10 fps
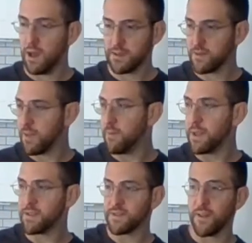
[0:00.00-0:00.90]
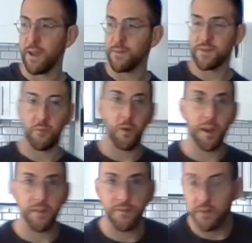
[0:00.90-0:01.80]
So let me just grab some
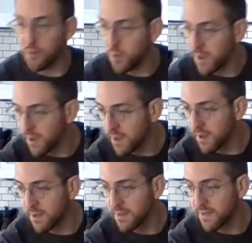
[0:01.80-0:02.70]
water real quick.